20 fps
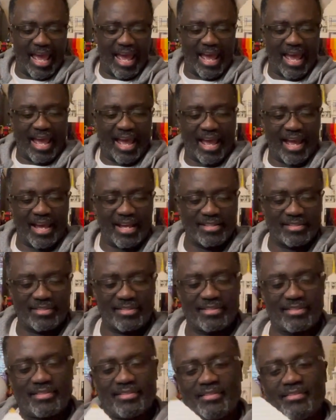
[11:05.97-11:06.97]

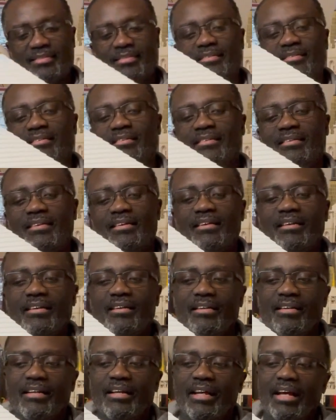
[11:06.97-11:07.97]
as
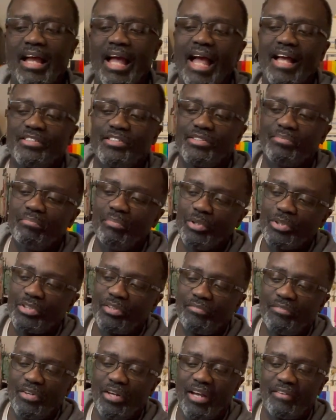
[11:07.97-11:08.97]
most
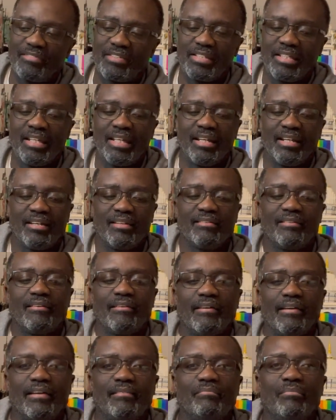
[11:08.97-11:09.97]
of you have seen
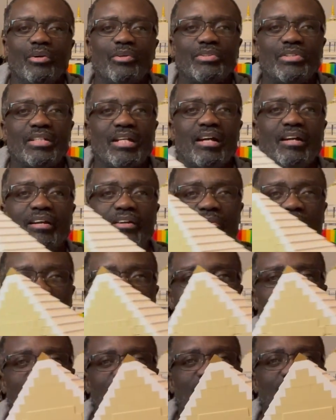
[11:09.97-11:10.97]
in most
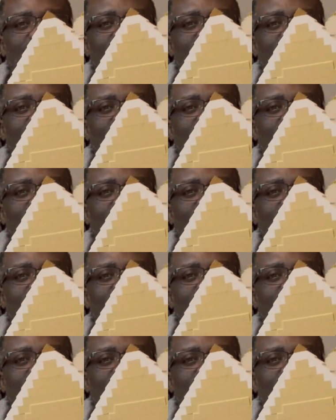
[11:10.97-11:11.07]
diagrams,